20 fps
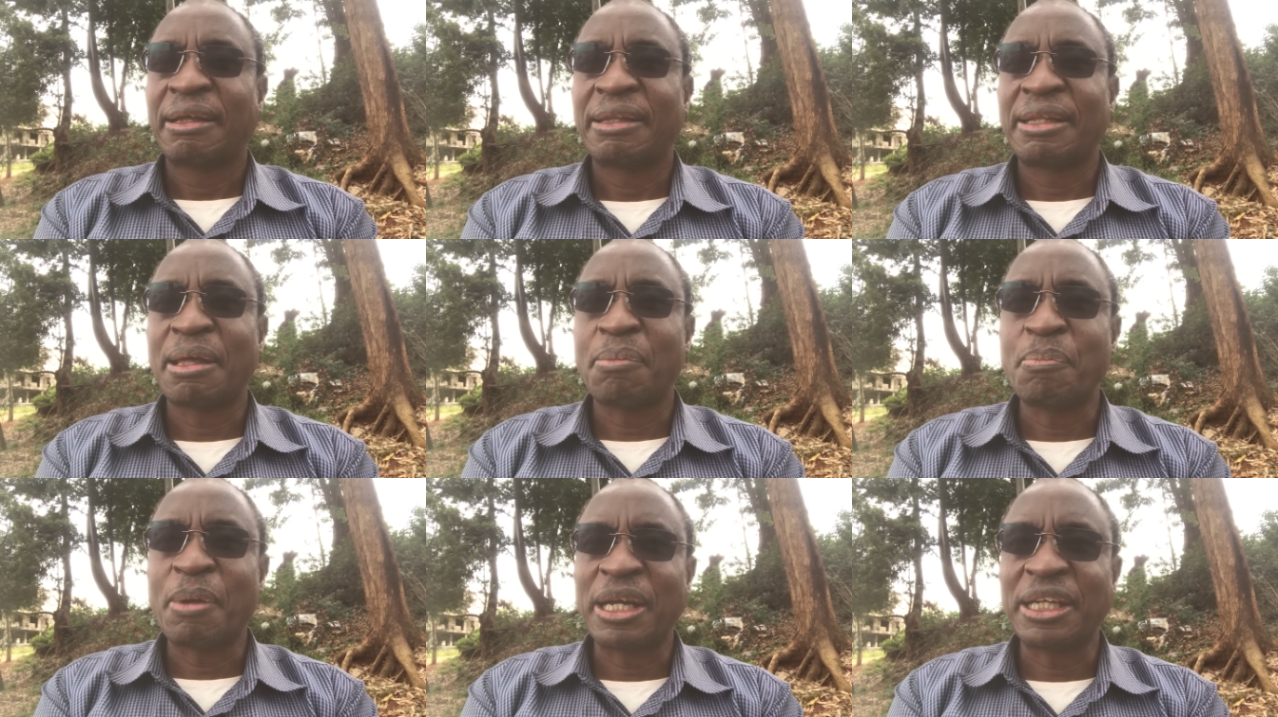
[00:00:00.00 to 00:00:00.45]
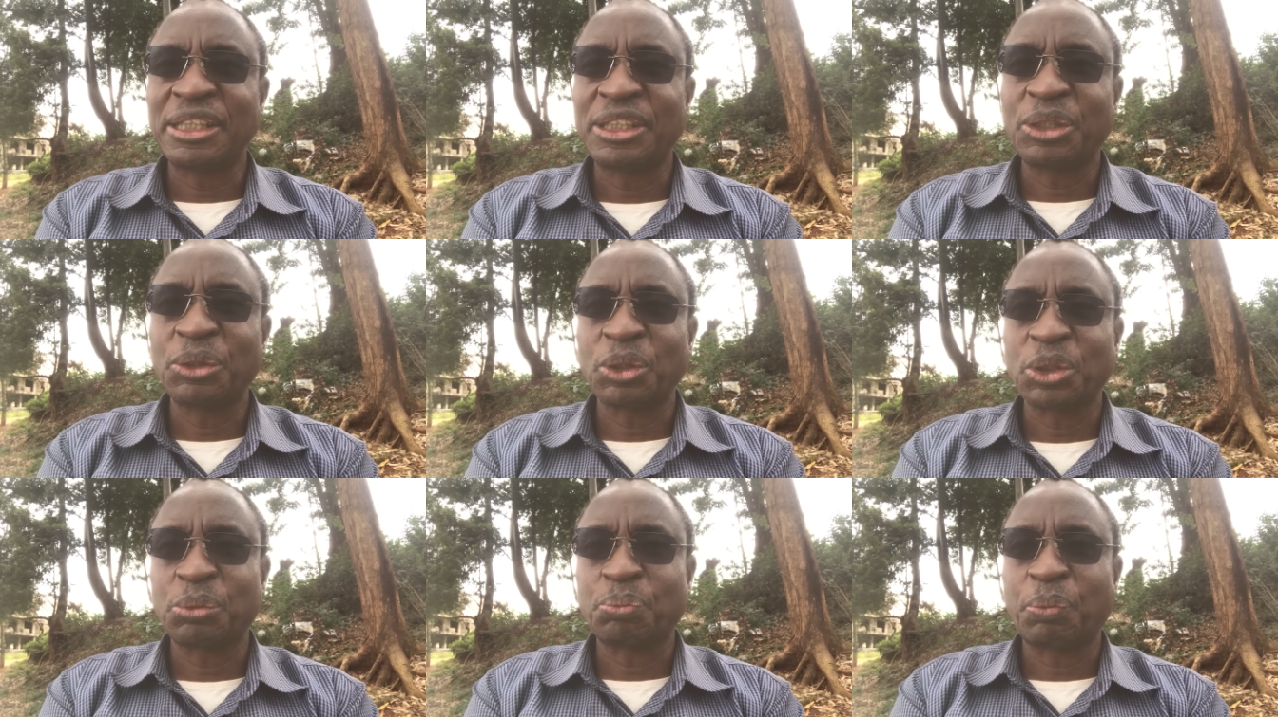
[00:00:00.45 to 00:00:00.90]
the money
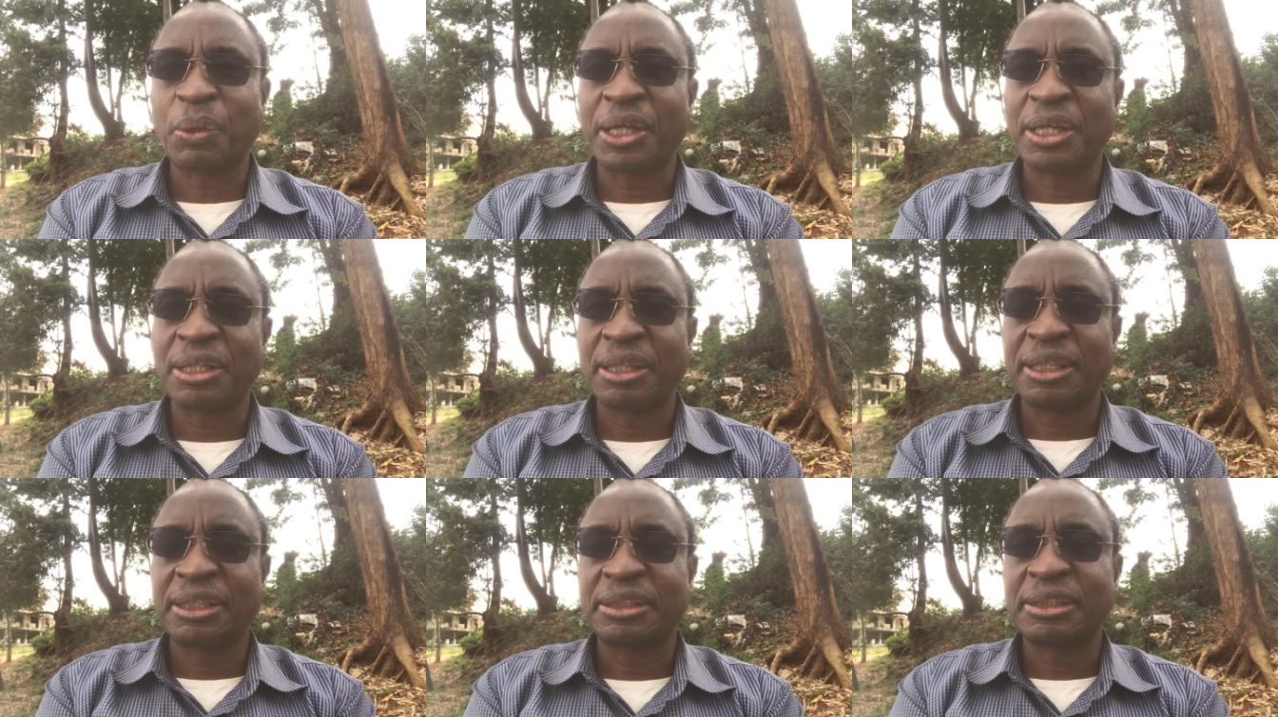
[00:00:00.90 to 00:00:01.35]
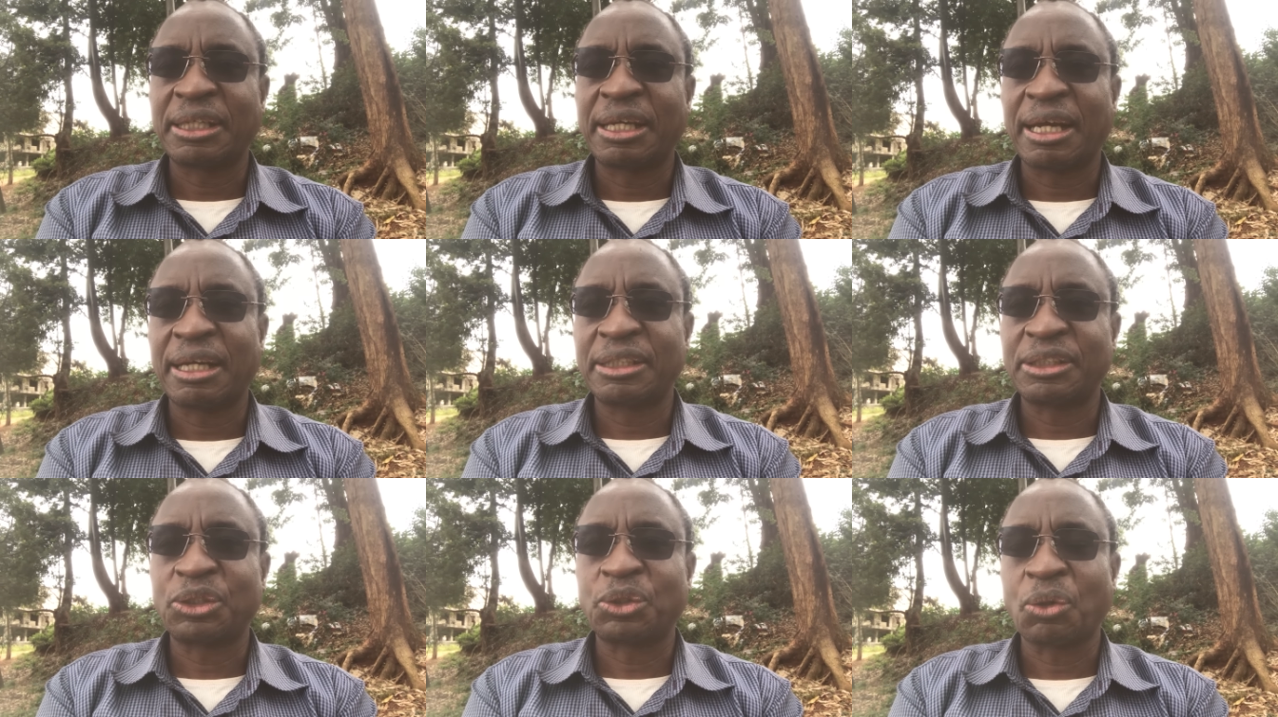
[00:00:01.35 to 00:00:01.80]
she was paying these
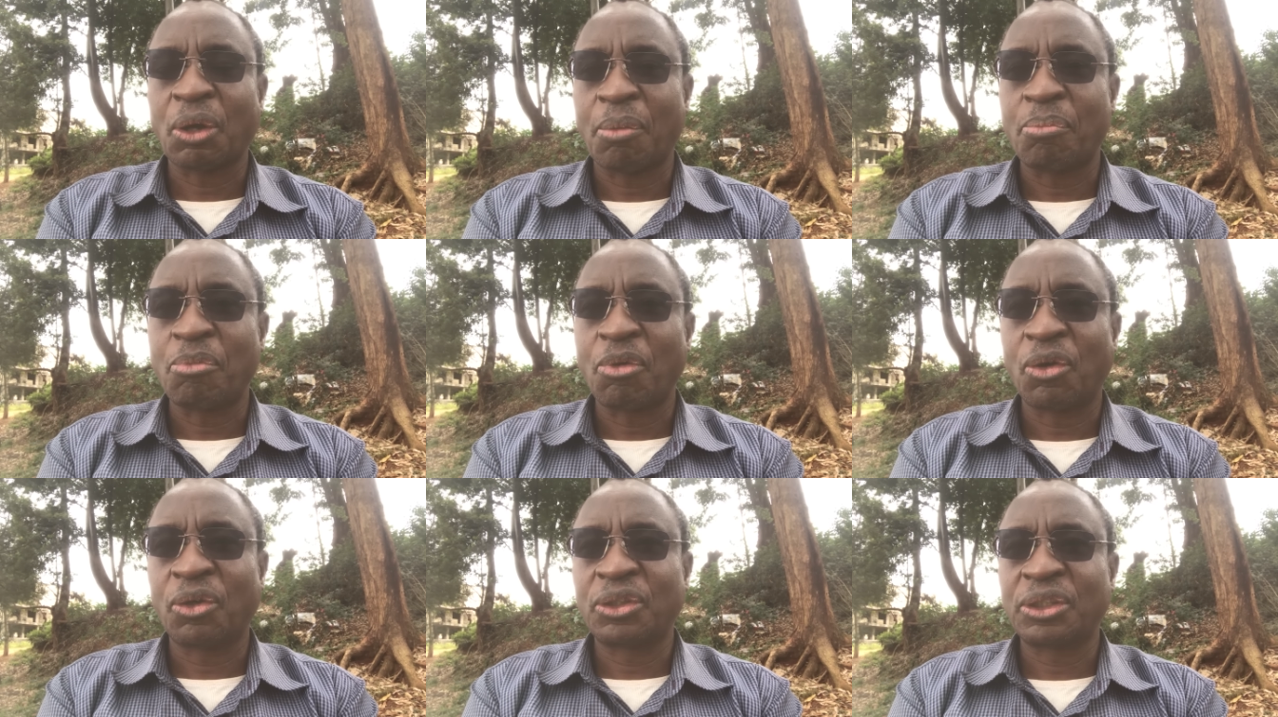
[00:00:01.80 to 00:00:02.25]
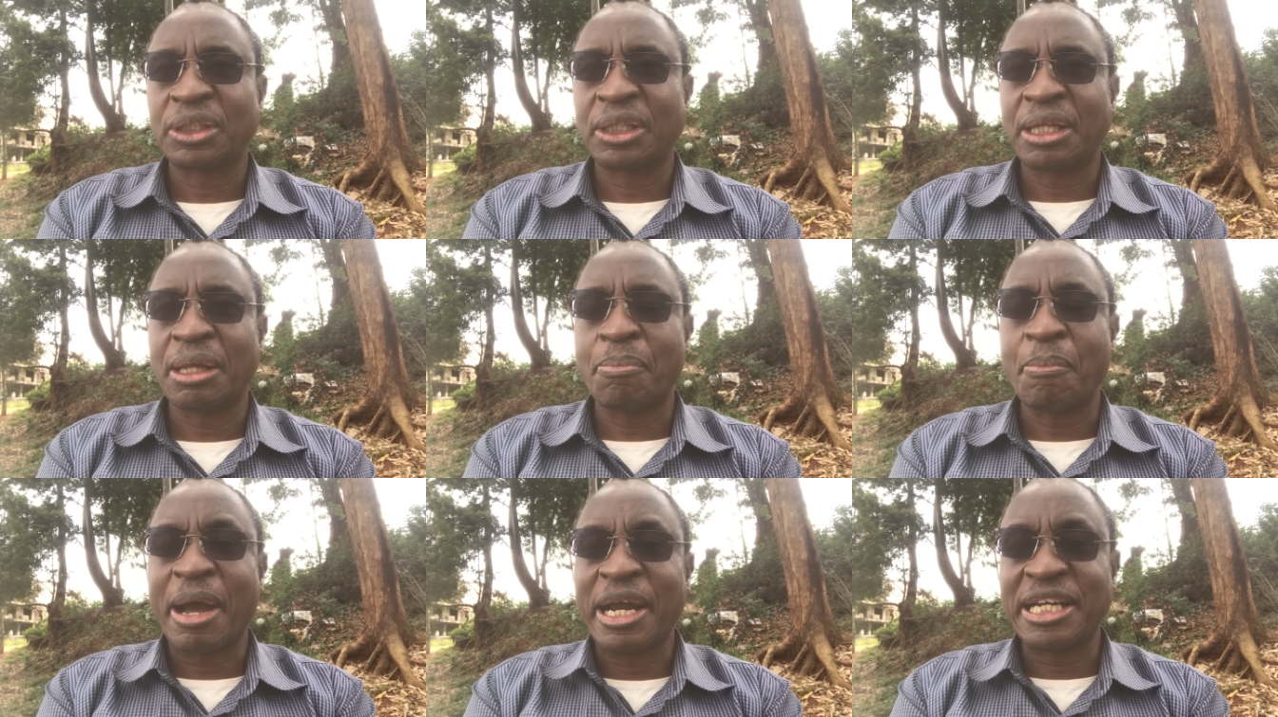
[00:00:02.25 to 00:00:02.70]
girls to abort,
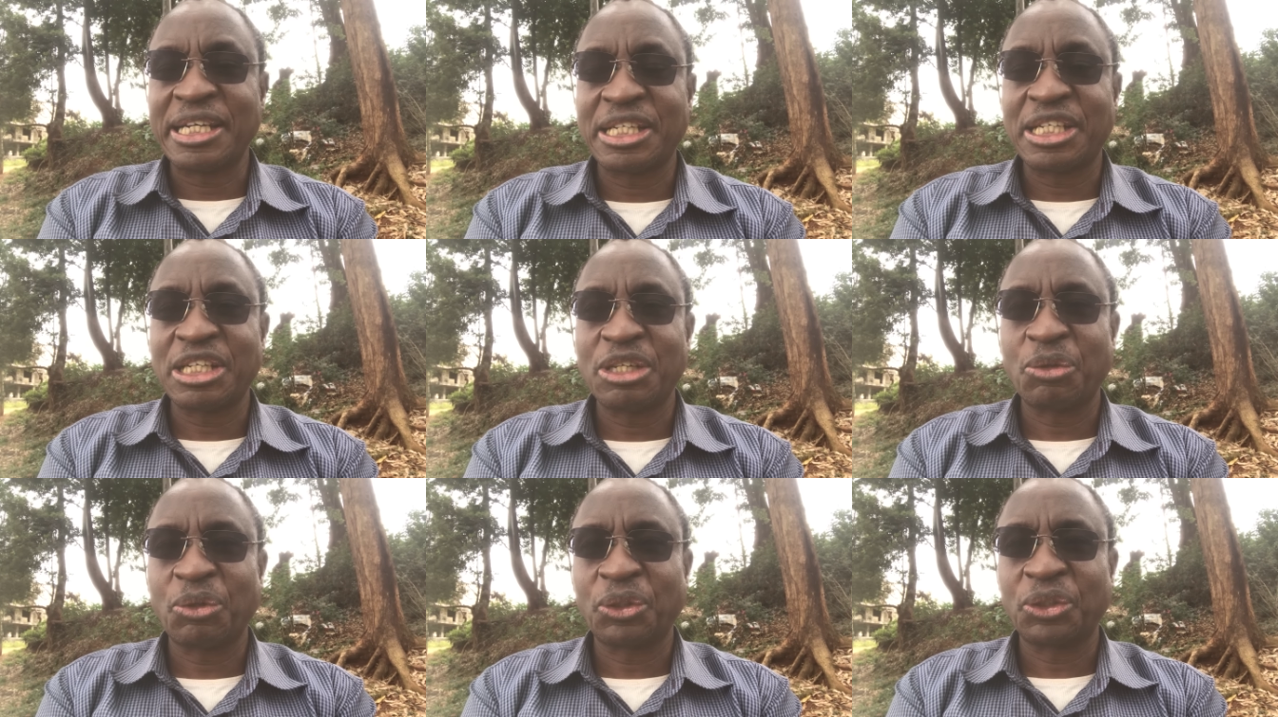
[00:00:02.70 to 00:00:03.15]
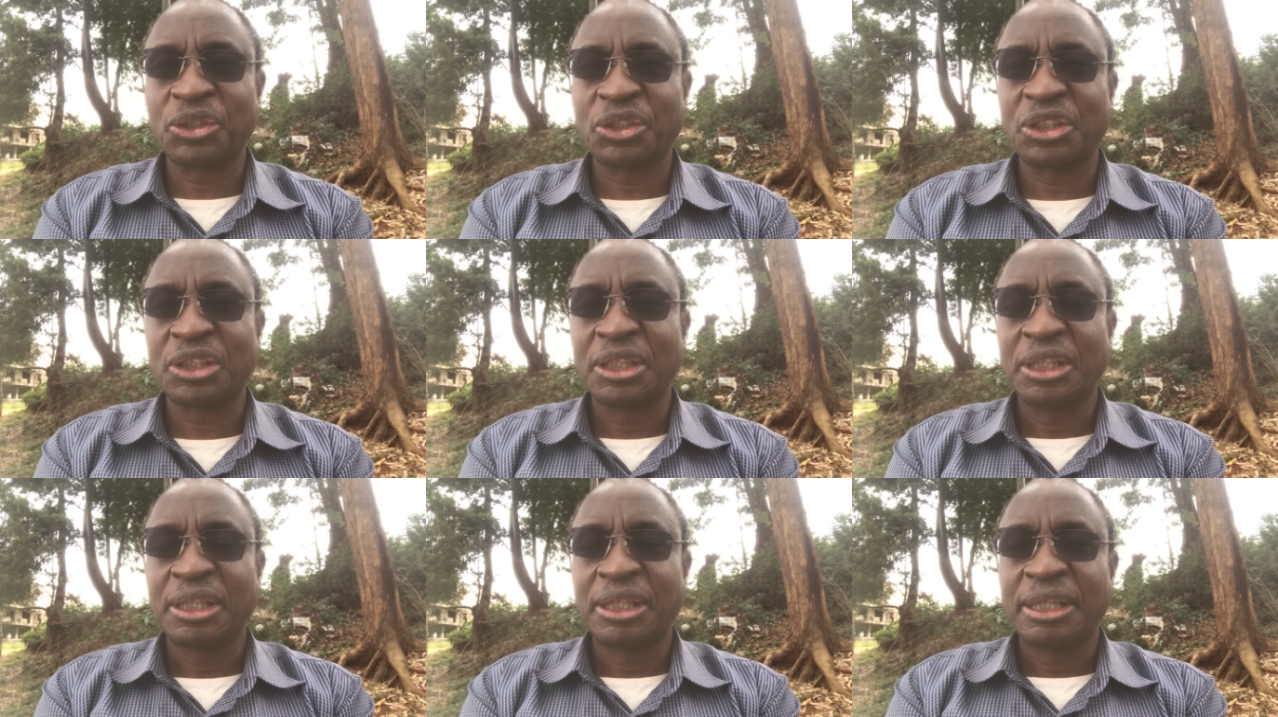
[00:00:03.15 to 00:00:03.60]
the money she
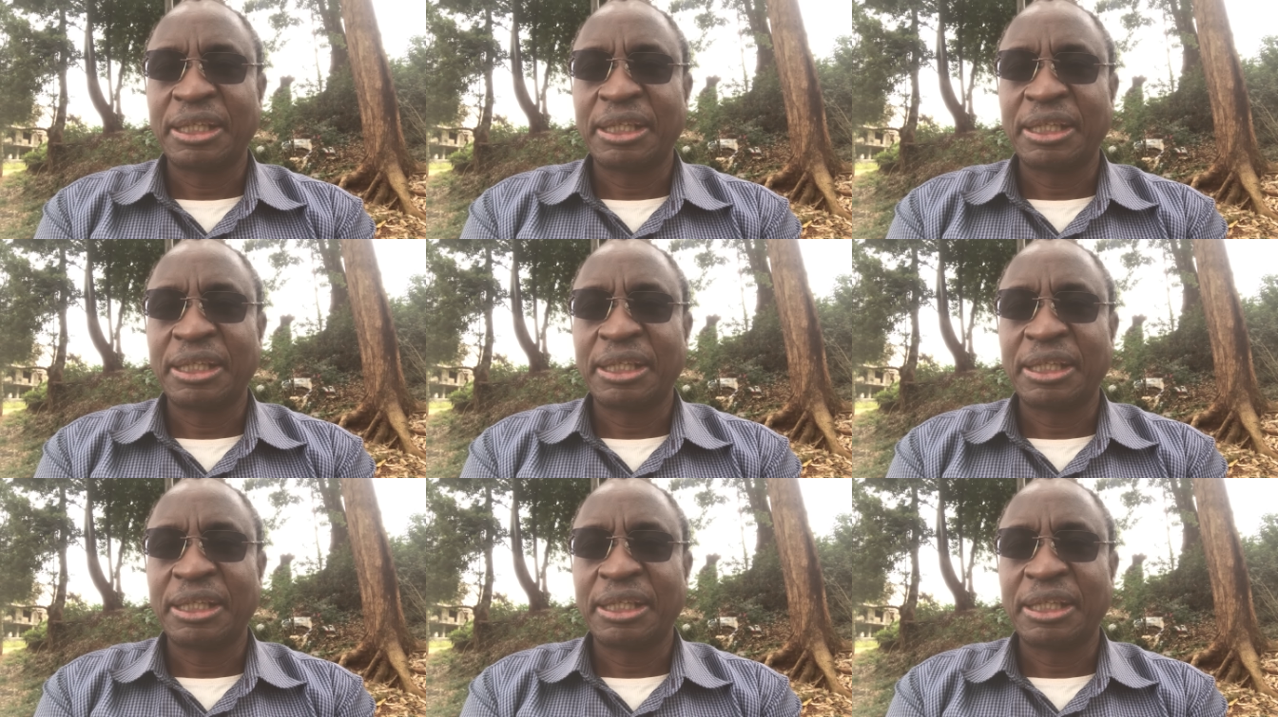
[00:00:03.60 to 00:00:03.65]
was,